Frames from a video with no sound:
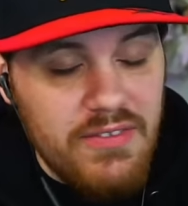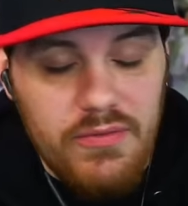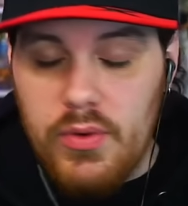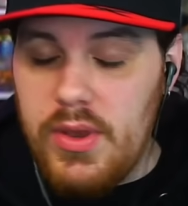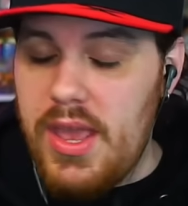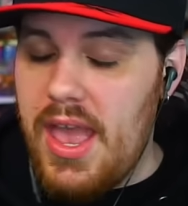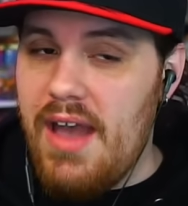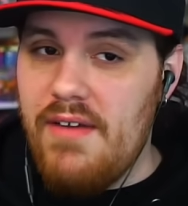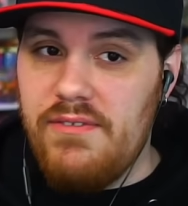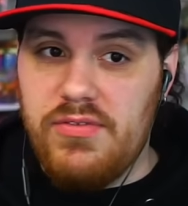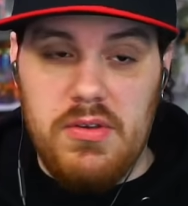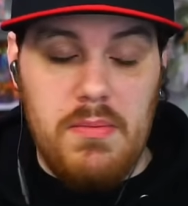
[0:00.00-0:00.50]
We
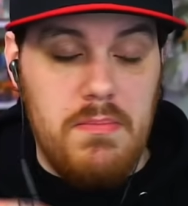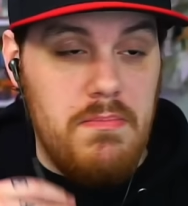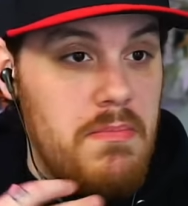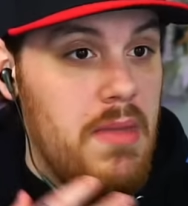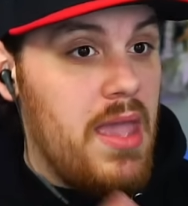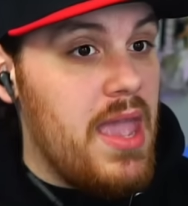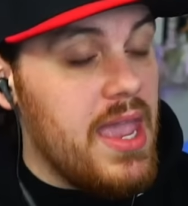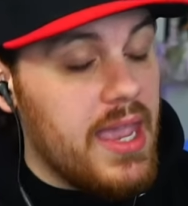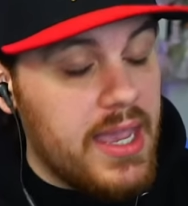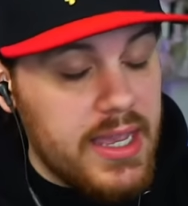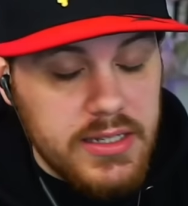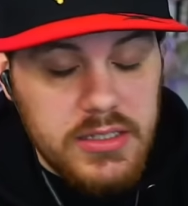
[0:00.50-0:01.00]
have to
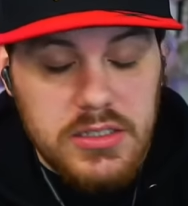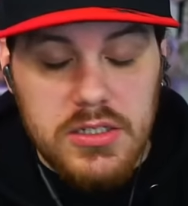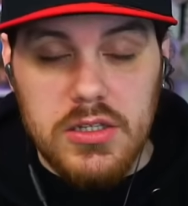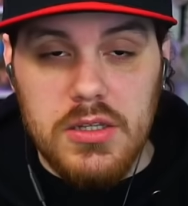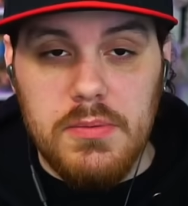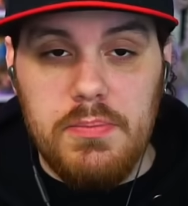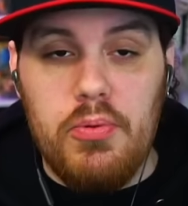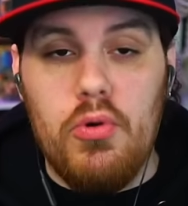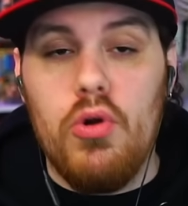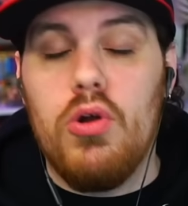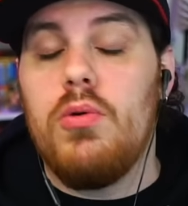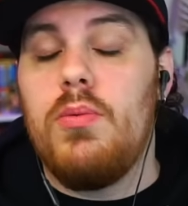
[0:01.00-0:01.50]
make it to the
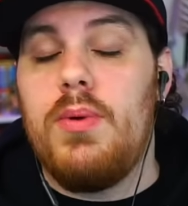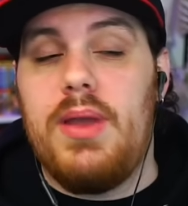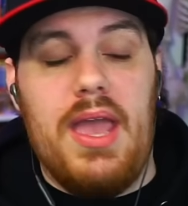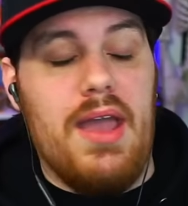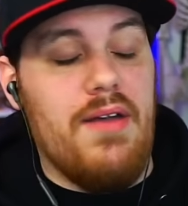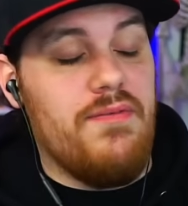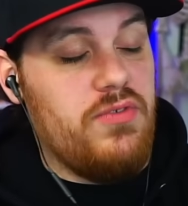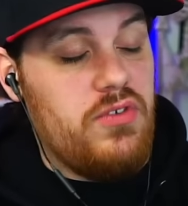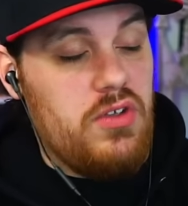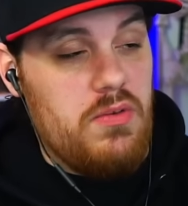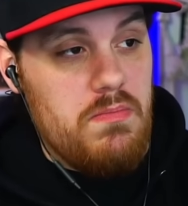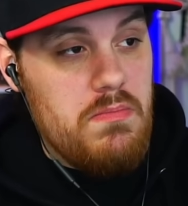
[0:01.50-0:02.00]
port. We
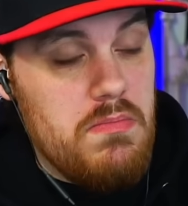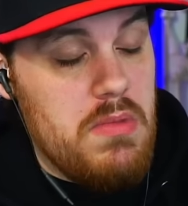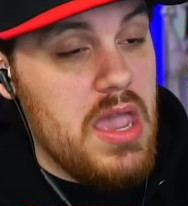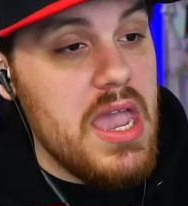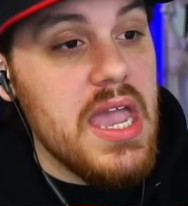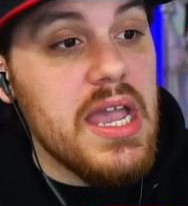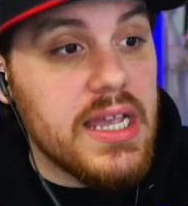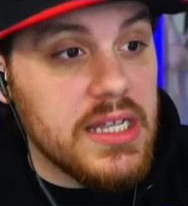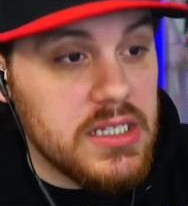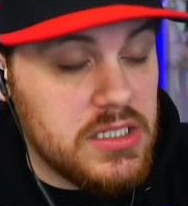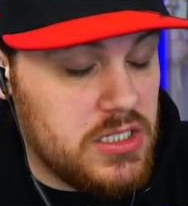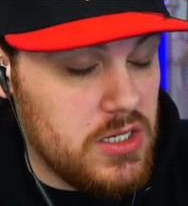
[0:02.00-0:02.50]
have to
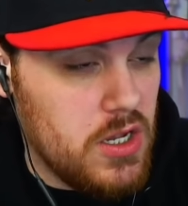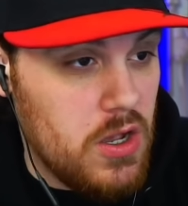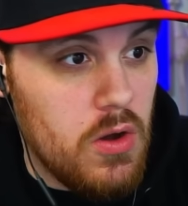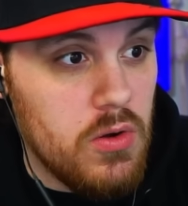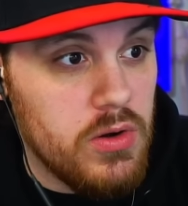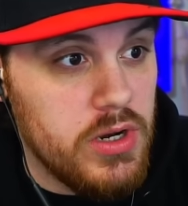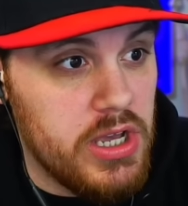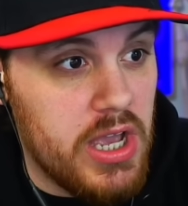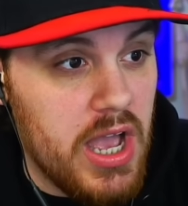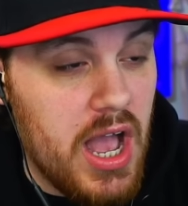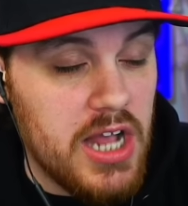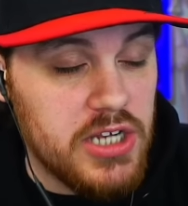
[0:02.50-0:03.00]
make it to
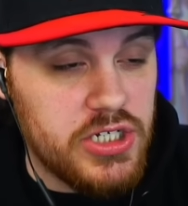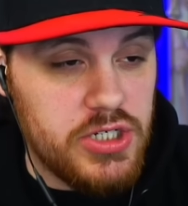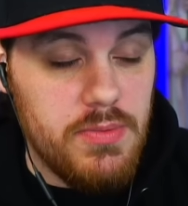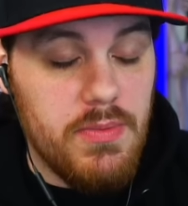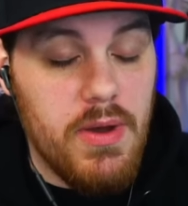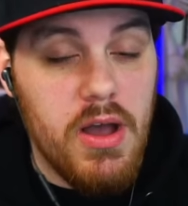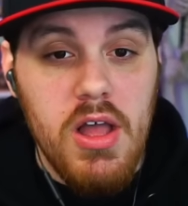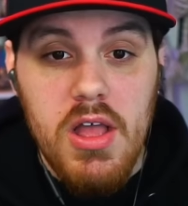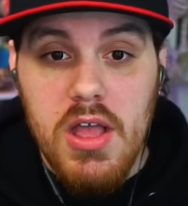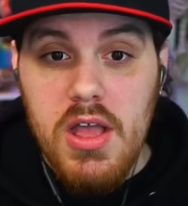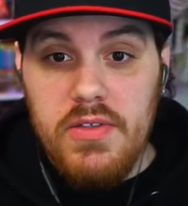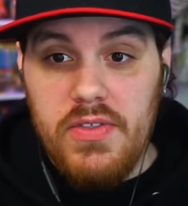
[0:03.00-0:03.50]

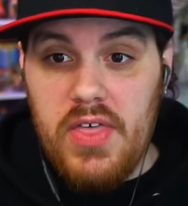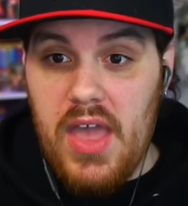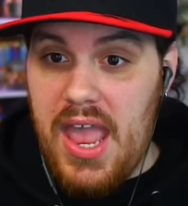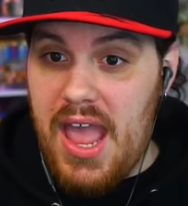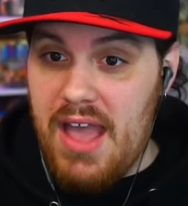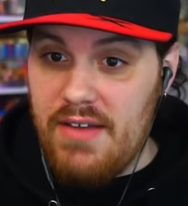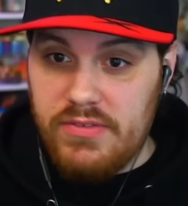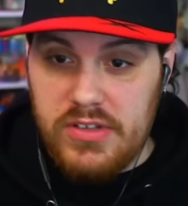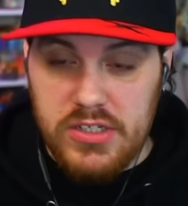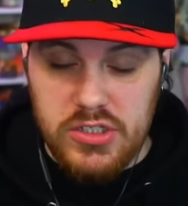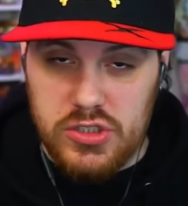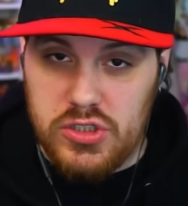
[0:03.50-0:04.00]
Onigashima. They
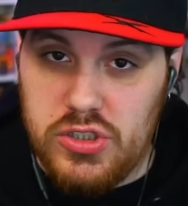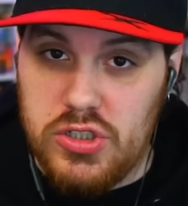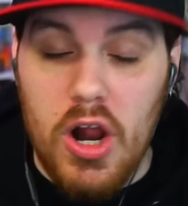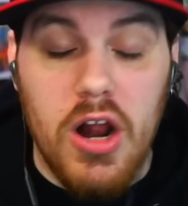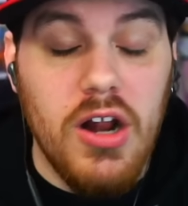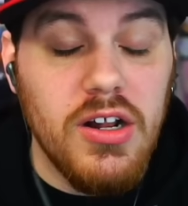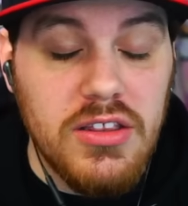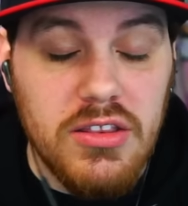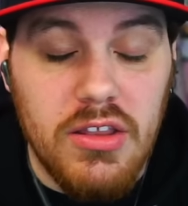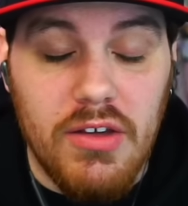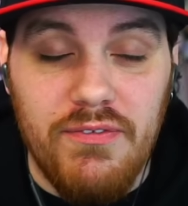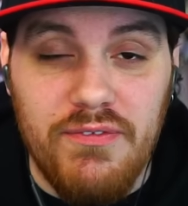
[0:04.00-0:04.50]
have to
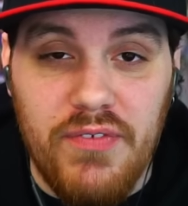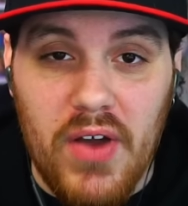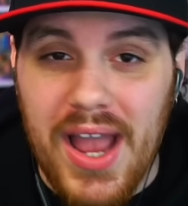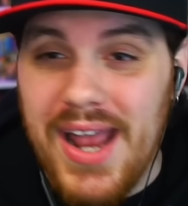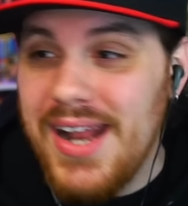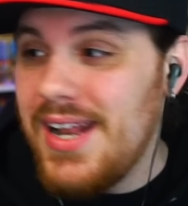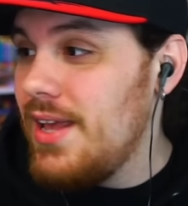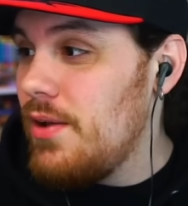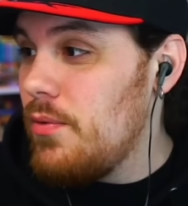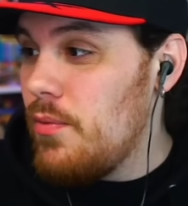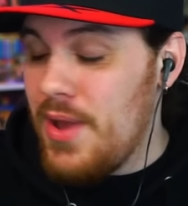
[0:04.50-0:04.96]
start the fighting.